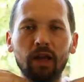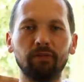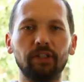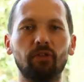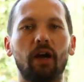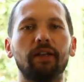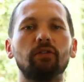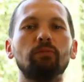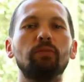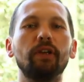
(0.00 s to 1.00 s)
And we're
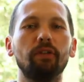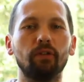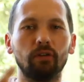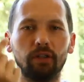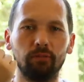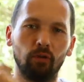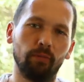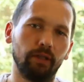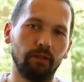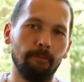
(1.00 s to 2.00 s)
trying to breathe on that
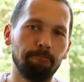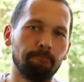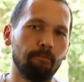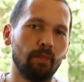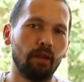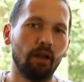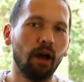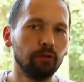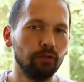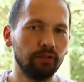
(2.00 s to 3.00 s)
moment.
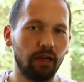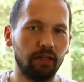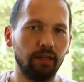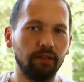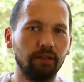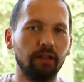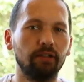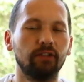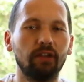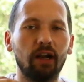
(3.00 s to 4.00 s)
How to start that?
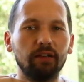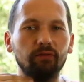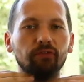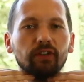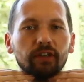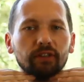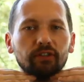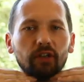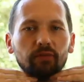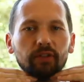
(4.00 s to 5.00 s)
Start first
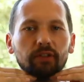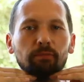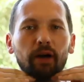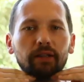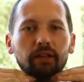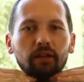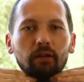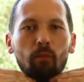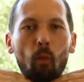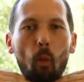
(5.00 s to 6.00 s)
just with the biting.